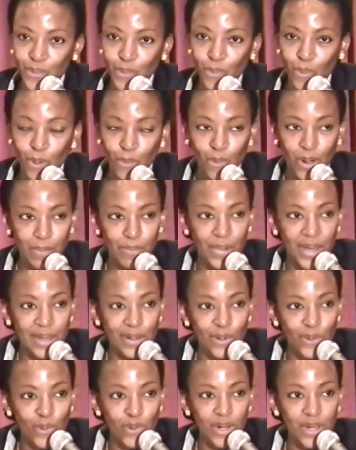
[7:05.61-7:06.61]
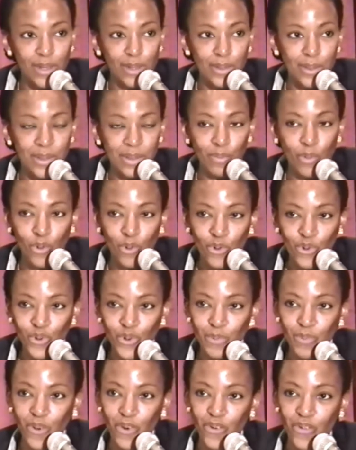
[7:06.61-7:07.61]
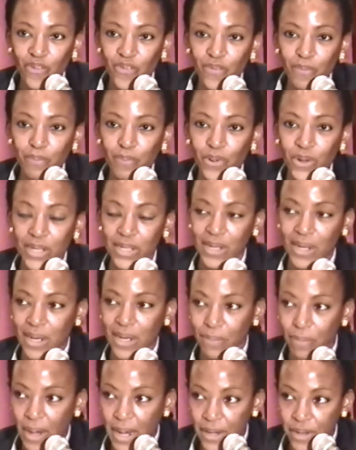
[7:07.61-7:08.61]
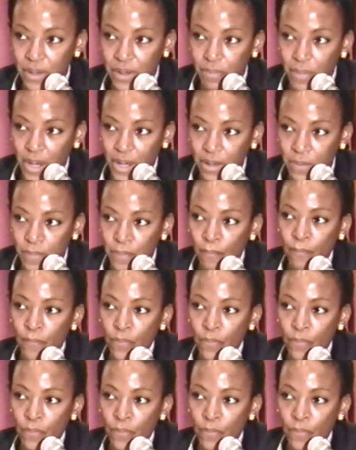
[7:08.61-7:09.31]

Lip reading: what one might call a small group of politically minded men